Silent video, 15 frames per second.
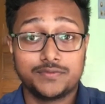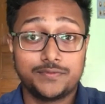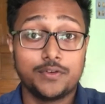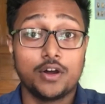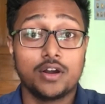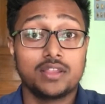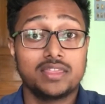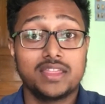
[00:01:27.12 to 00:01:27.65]

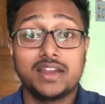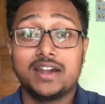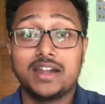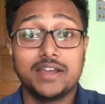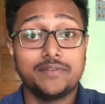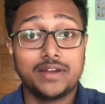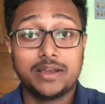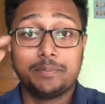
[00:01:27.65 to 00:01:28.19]
for their
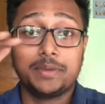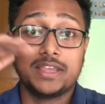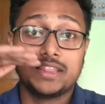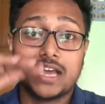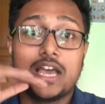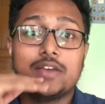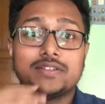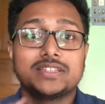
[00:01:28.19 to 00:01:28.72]
developing
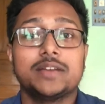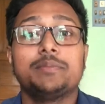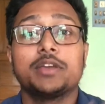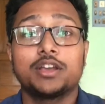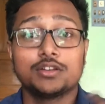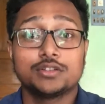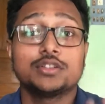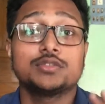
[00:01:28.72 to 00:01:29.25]
the iOS app,
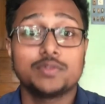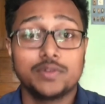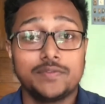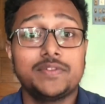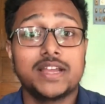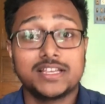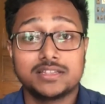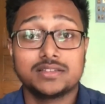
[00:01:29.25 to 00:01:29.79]
because
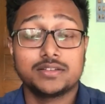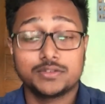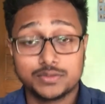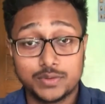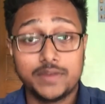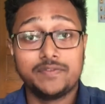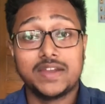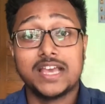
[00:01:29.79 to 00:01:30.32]

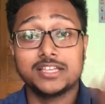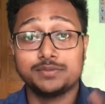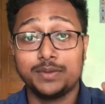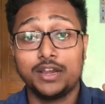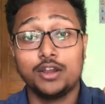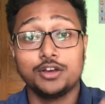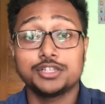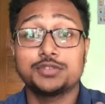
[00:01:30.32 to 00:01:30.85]
Swift has
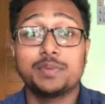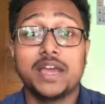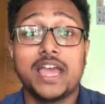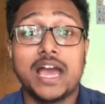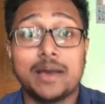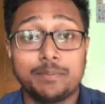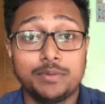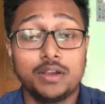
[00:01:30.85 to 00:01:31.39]
been launched by
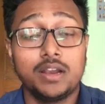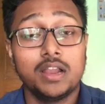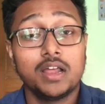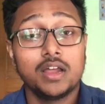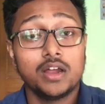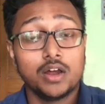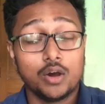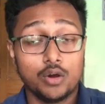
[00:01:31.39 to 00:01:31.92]
Apple
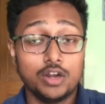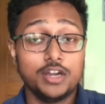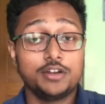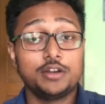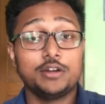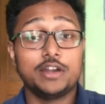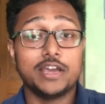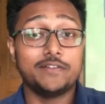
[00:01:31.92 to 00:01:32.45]
only
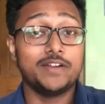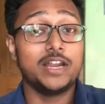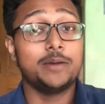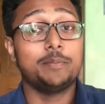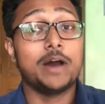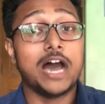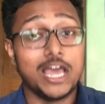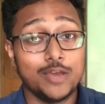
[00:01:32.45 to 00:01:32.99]
to
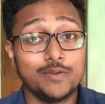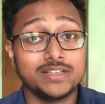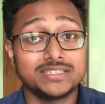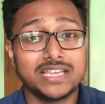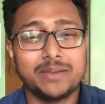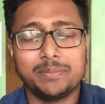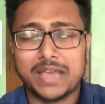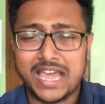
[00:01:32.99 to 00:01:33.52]
develop iOS
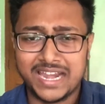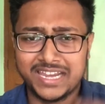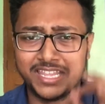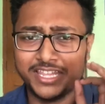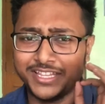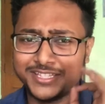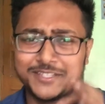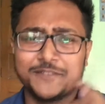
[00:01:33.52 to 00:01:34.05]
app, and
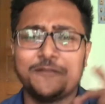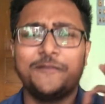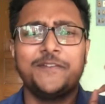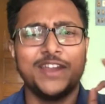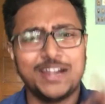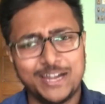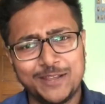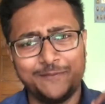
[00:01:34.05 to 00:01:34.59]
it's
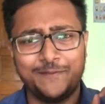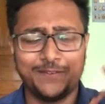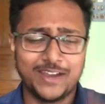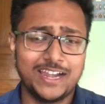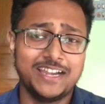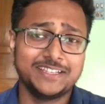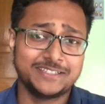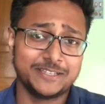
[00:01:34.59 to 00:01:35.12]

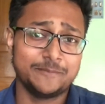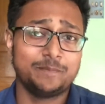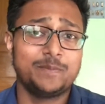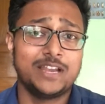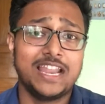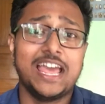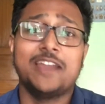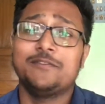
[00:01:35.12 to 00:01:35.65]
fairly
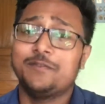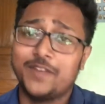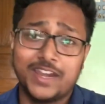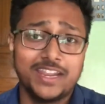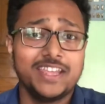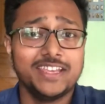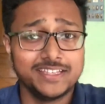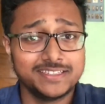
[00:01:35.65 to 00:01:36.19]
simple and
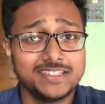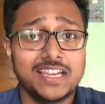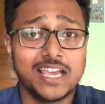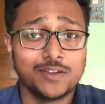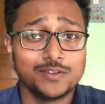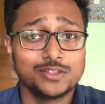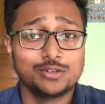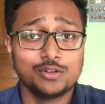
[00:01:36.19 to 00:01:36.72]
very easy
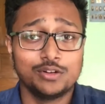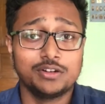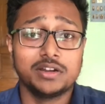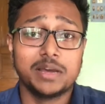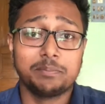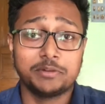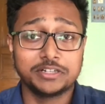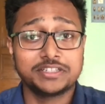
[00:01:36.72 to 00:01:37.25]
language to learn.
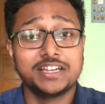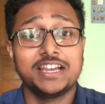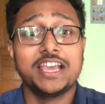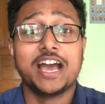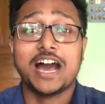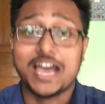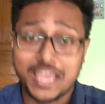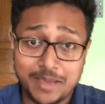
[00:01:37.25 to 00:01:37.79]
Personally,
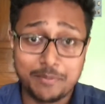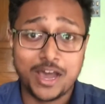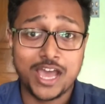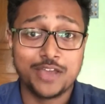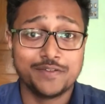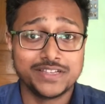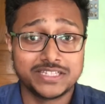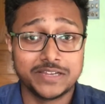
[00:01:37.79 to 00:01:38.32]
I am
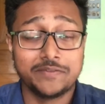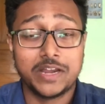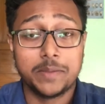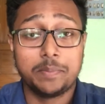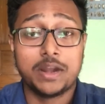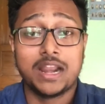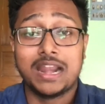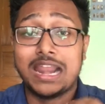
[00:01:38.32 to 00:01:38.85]
an iOS
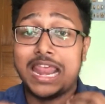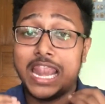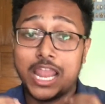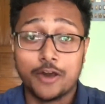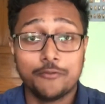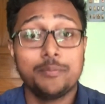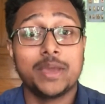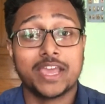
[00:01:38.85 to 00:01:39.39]
developer and I
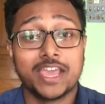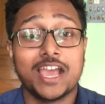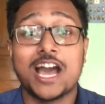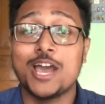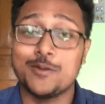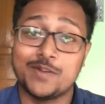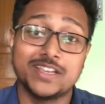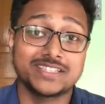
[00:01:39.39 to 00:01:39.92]
love making
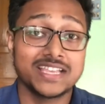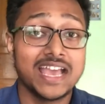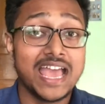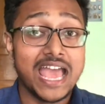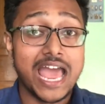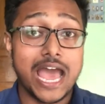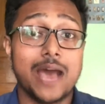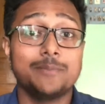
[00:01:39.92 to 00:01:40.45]
iOS
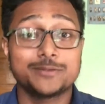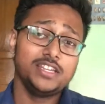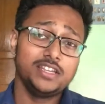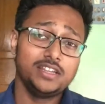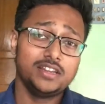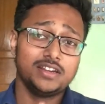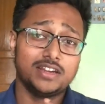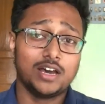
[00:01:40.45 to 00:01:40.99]
apps.
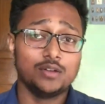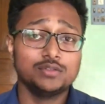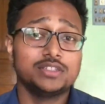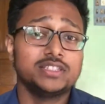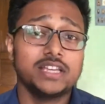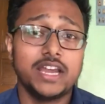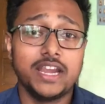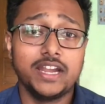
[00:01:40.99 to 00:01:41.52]
The
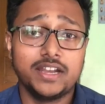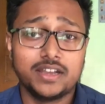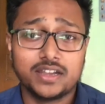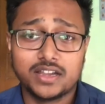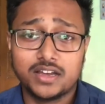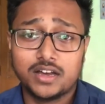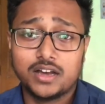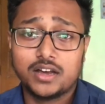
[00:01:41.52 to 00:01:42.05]
downside
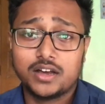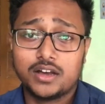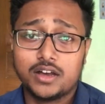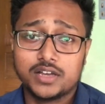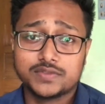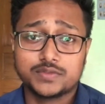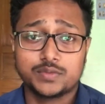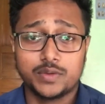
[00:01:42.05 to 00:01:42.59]

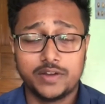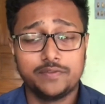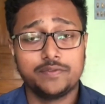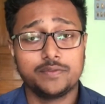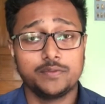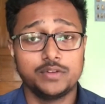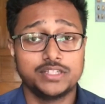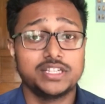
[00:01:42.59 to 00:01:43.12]
of
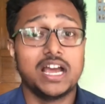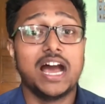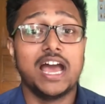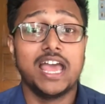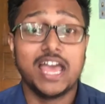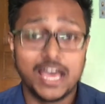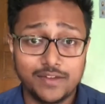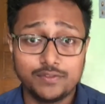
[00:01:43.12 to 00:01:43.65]
Swift, which I
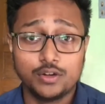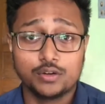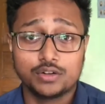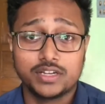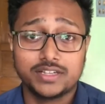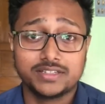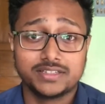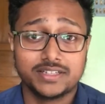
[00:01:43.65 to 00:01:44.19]
have
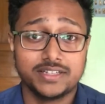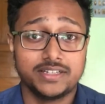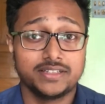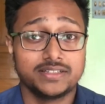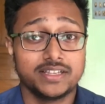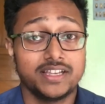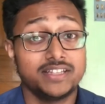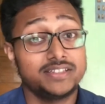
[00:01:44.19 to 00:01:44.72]
noticed,
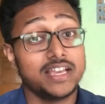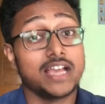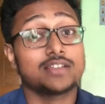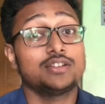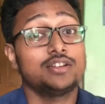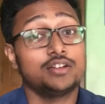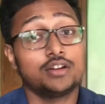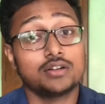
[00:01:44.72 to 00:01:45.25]
is it's
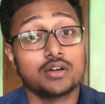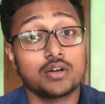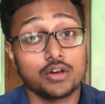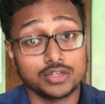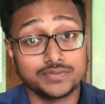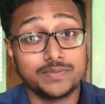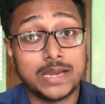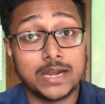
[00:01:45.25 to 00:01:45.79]
actually not
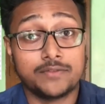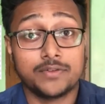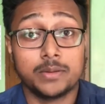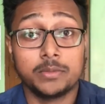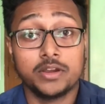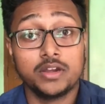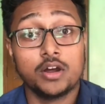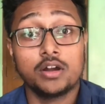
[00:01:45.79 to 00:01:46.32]

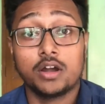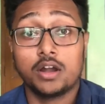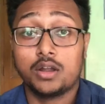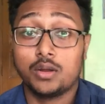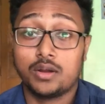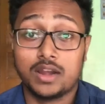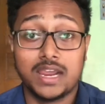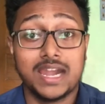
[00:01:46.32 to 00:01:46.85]
cross-platform. In order to
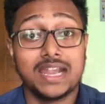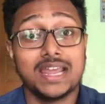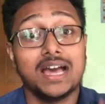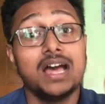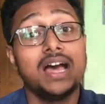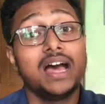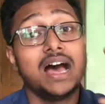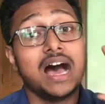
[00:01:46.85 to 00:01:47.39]
create
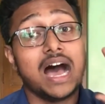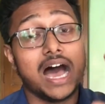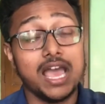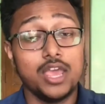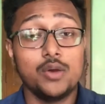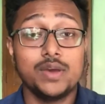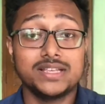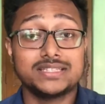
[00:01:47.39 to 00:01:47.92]
a
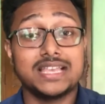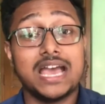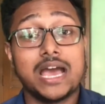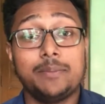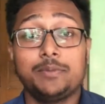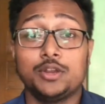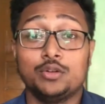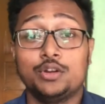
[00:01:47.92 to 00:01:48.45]
iOS
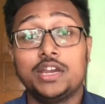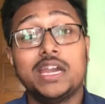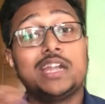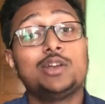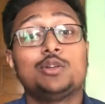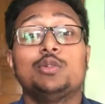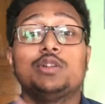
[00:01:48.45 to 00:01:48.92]
app, you need